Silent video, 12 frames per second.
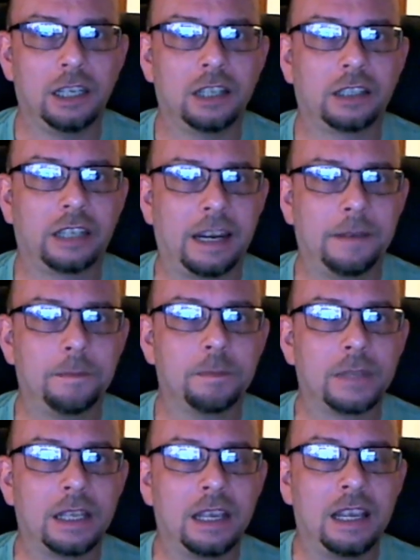Okay?
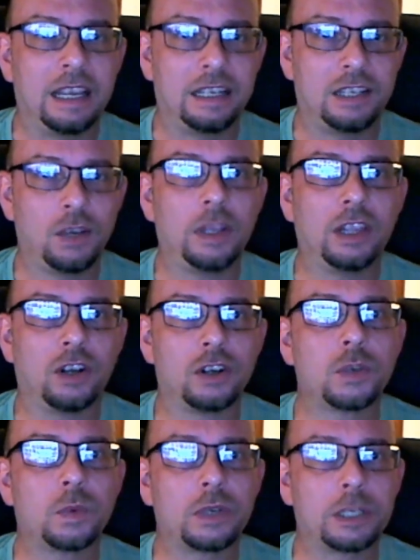Until he
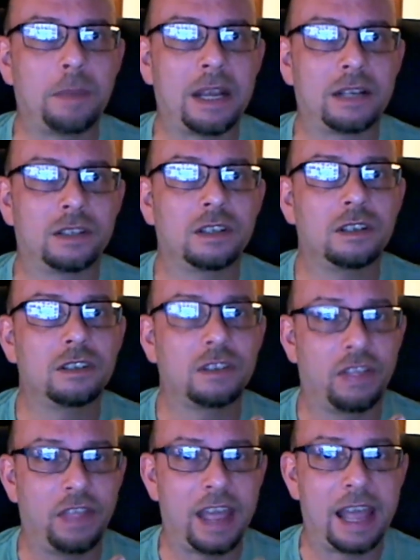learns to respect
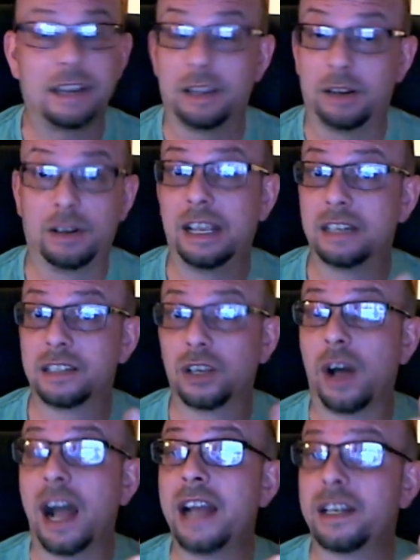that, and until
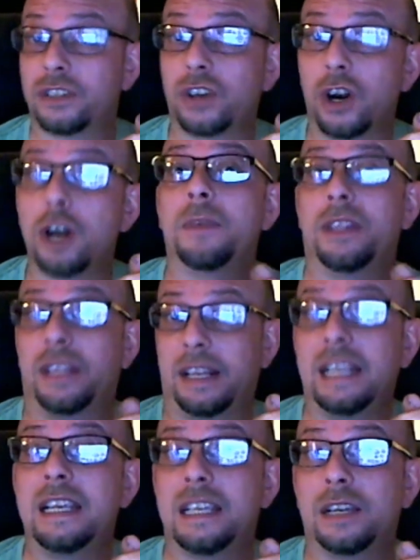I determine that
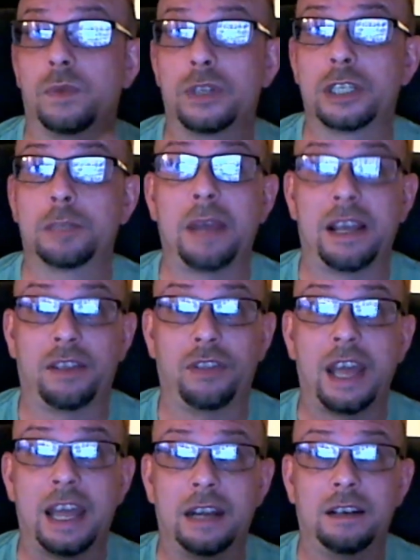he can respect
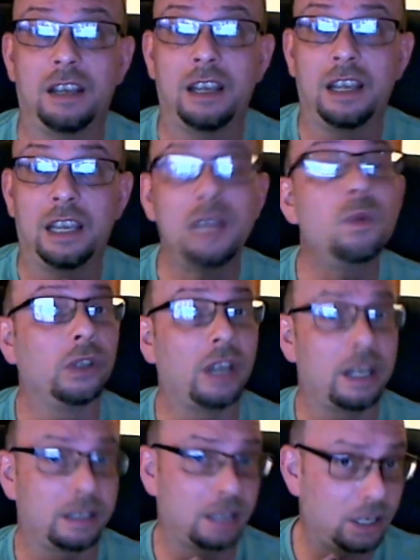that, he will
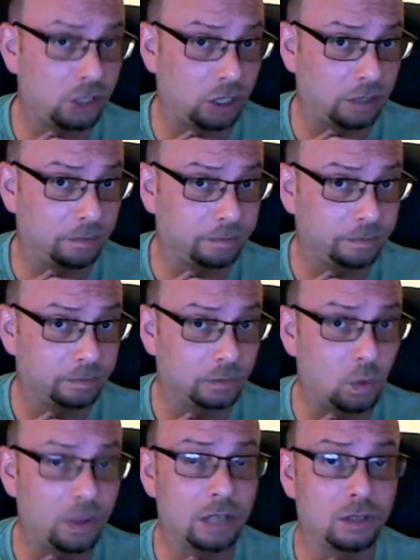not touch it
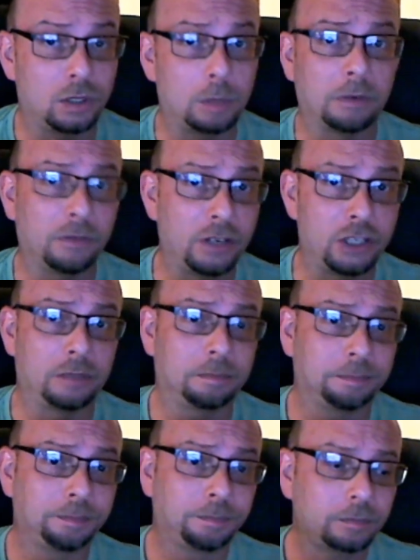without supervision.
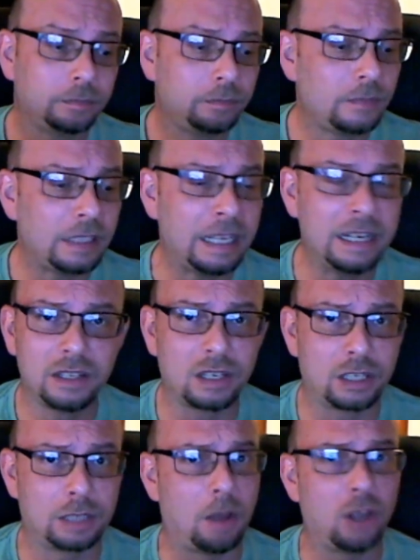And it's a
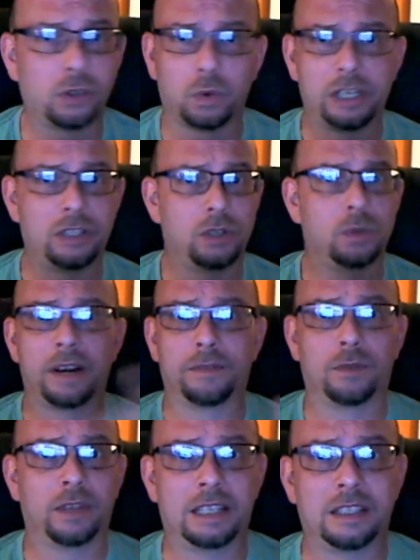small 22
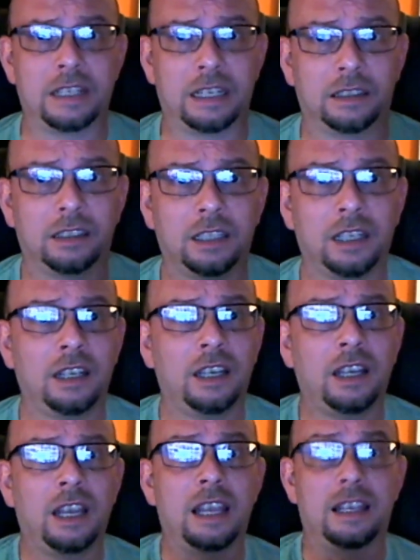rifle, that's it.
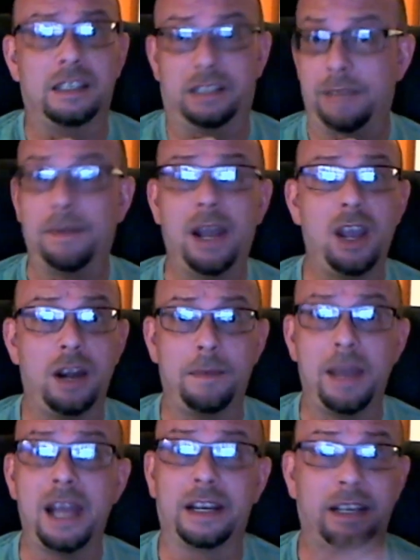
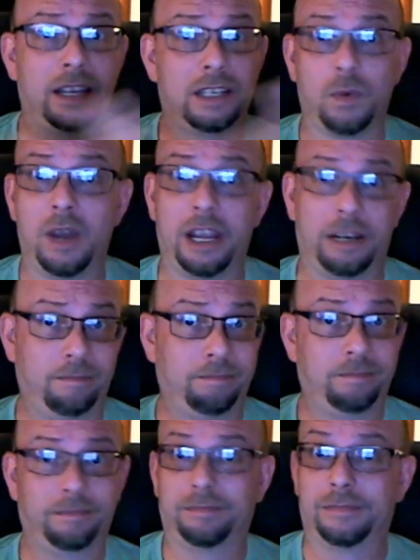Semi-automatic, guess what?
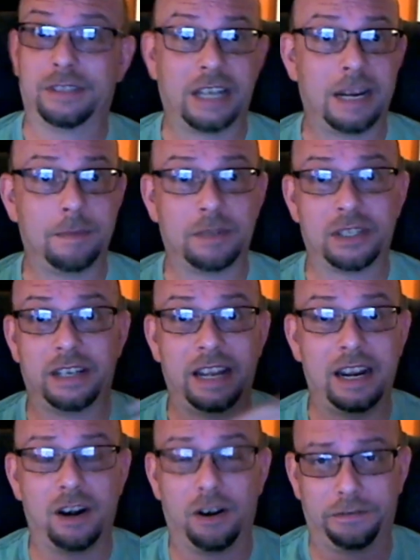Same as an
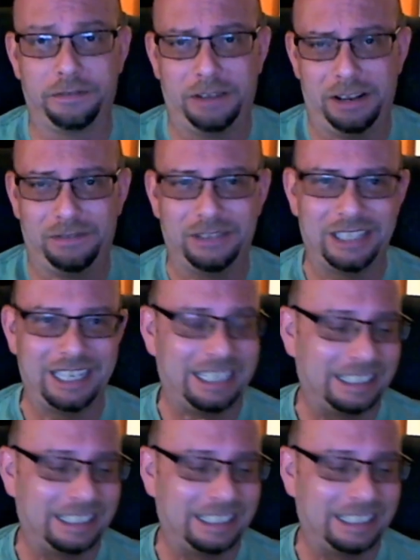AR-15.